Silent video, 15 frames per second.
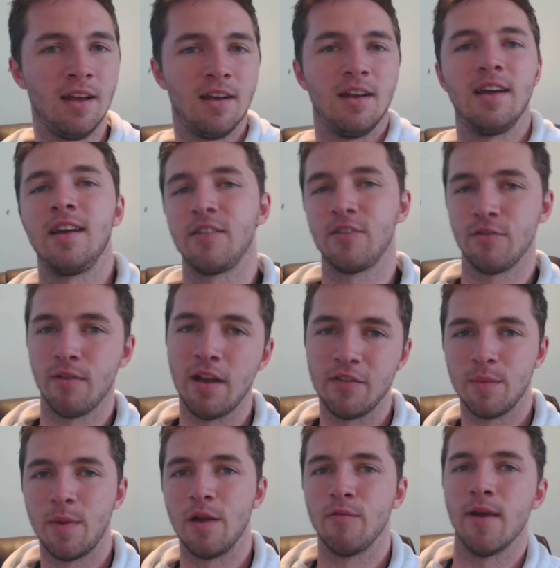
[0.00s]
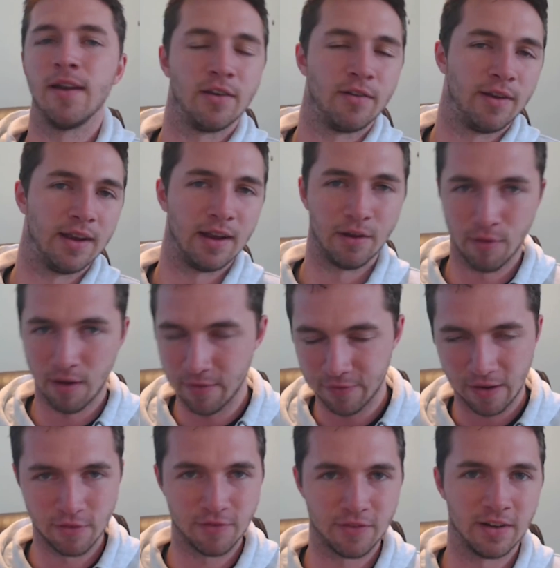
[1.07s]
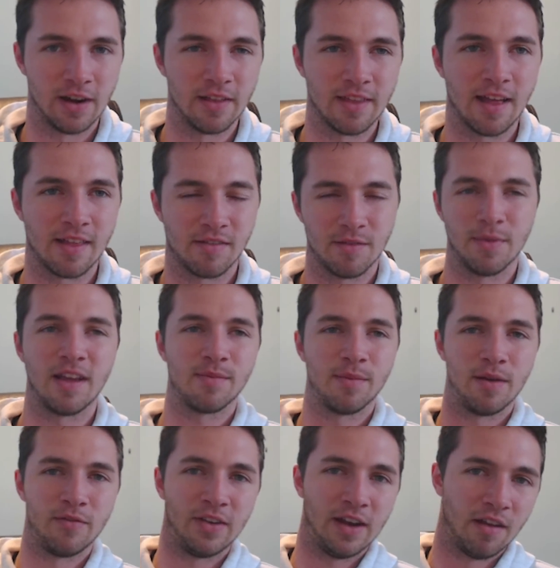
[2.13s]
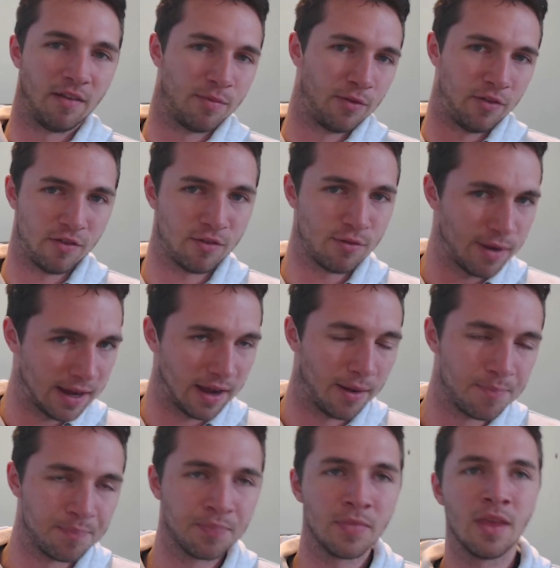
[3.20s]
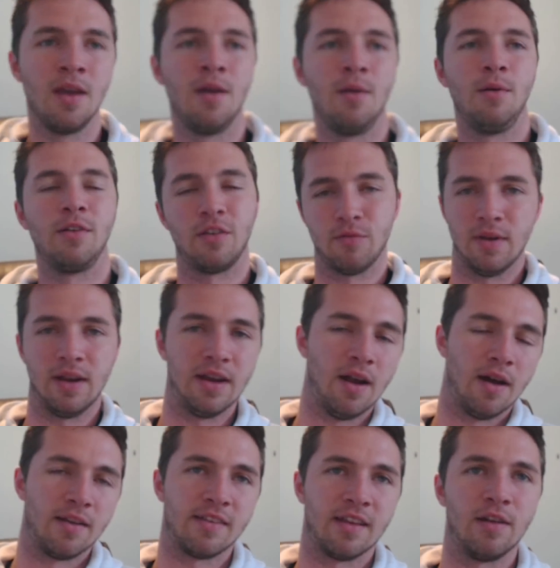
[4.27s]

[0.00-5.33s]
Like, it's great for my rendering and great for everything like that, so it makes my videos produce quicker, which is really nice.